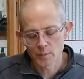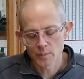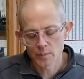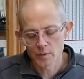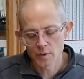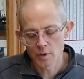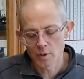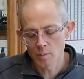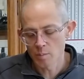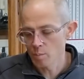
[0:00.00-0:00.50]

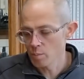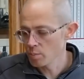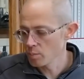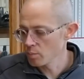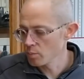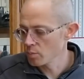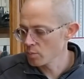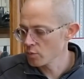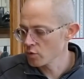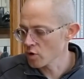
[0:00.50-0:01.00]
you could
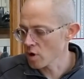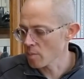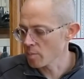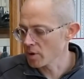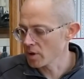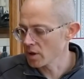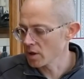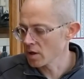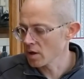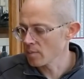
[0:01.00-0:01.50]
drop
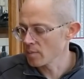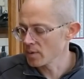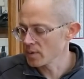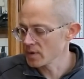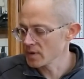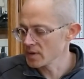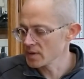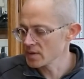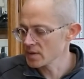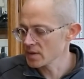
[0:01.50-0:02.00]
in a couple of
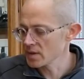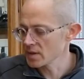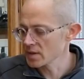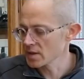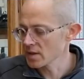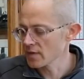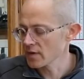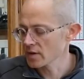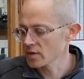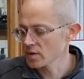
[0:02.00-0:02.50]
these things.
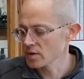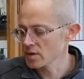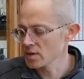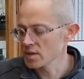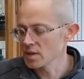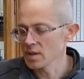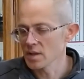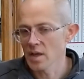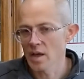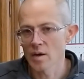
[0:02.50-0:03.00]
I've actually
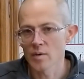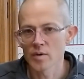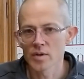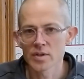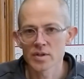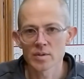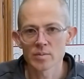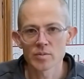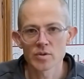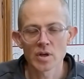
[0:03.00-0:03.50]
seen that with
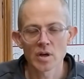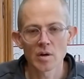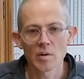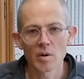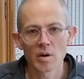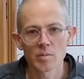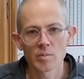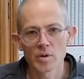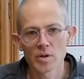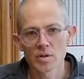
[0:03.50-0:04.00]
some
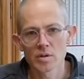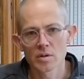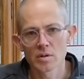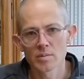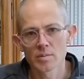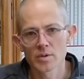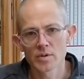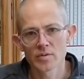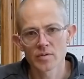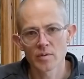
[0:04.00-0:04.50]
xiaoguan
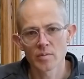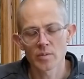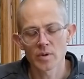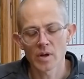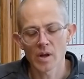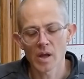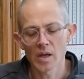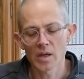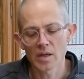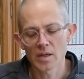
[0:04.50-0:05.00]
mushrooms from the
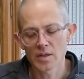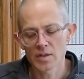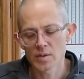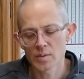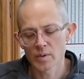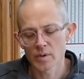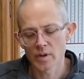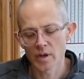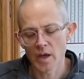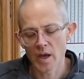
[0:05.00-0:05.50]

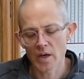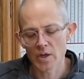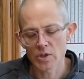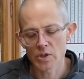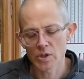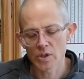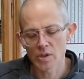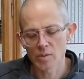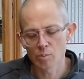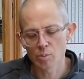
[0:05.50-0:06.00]
90s where they
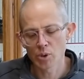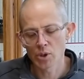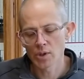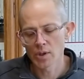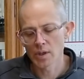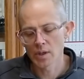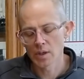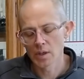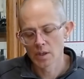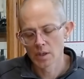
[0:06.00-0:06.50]
actually
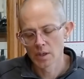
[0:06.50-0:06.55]
put